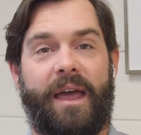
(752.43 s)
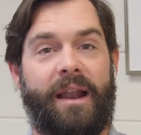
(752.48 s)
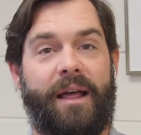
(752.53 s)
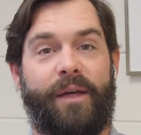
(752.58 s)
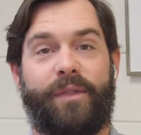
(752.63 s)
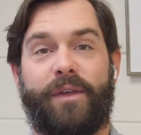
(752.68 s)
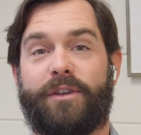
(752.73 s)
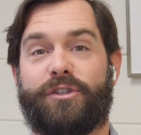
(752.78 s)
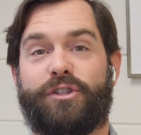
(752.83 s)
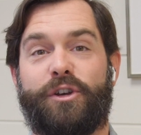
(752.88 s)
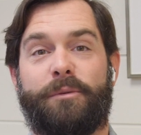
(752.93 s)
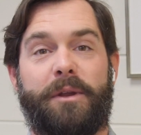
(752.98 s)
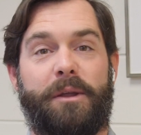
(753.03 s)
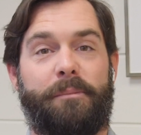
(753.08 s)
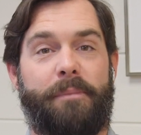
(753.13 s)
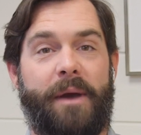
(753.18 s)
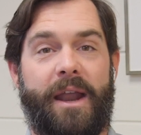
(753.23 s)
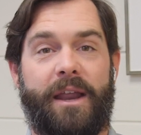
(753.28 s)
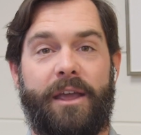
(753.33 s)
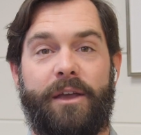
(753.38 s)
And I think too many
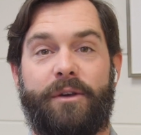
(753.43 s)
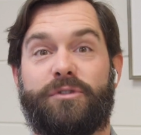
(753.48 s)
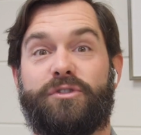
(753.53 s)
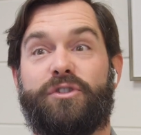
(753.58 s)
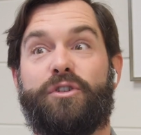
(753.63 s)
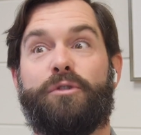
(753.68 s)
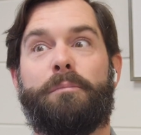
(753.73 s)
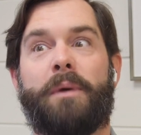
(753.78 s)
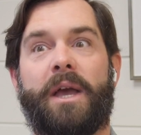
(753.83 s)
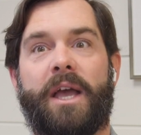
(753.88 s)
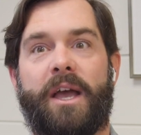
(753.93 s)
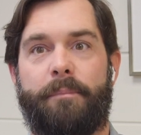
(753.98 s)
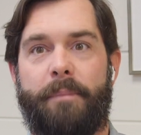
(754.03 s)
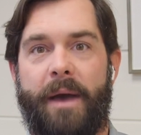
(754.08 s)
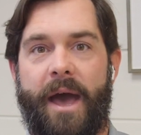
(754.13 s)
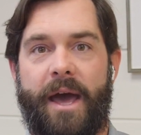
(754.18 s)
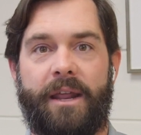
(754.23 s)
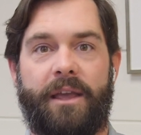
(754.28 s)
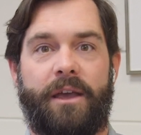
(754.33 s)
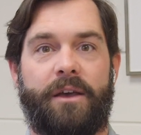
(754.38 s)
patios, too big of
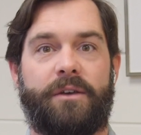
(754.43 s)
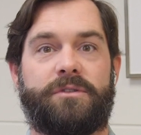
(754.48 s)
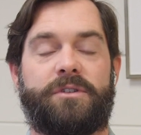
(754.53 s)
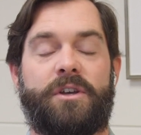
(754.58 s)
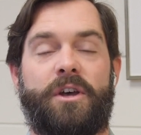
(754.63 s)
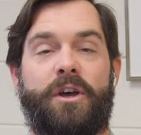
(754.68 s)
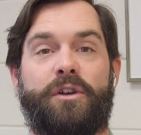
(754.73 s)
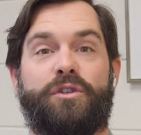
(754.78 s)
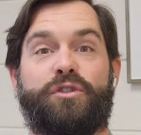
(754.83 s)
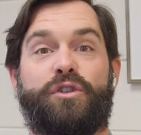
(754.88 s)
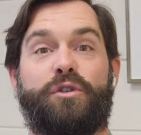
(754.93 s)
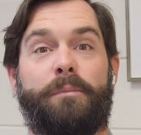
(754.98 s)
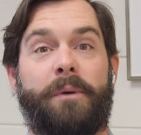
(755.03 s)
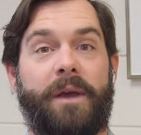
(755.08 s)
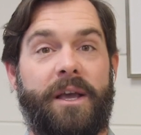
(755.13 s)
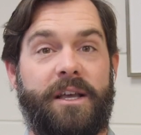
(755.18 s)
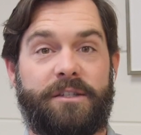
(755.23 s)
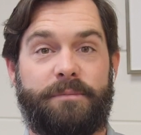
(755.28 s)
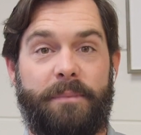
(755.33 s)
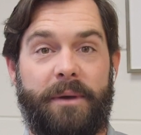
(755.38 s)
patios, too
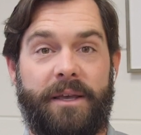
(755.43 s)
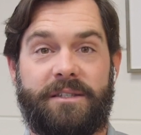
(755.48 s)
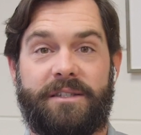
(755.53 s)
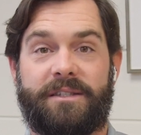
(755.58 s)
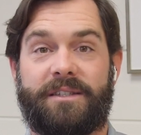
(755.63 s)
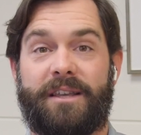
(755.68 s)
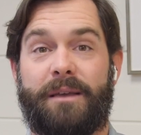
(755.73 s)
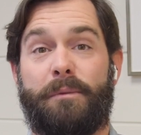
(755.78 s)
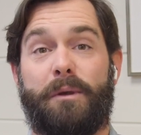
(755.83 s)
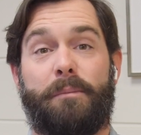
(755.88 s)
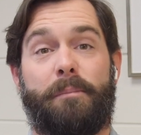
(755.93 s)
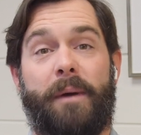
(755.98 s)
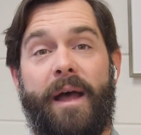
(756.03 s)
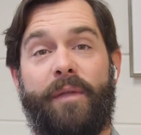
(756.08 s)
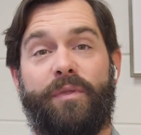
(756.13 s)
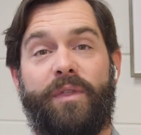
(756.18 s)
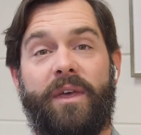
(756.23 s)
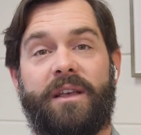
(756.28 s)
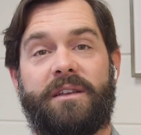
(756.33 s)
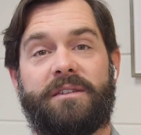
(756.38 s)
big of spaces can be
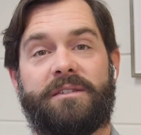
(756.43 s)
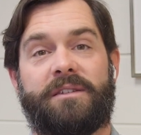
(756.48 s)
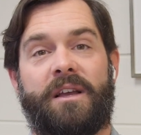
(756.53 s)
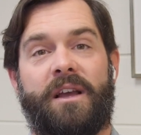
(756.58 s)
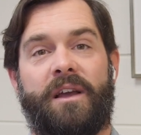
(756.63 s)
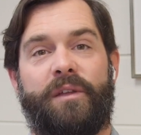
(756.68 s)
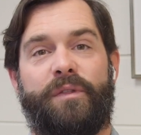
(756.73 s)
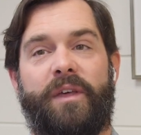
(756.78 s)
bad things.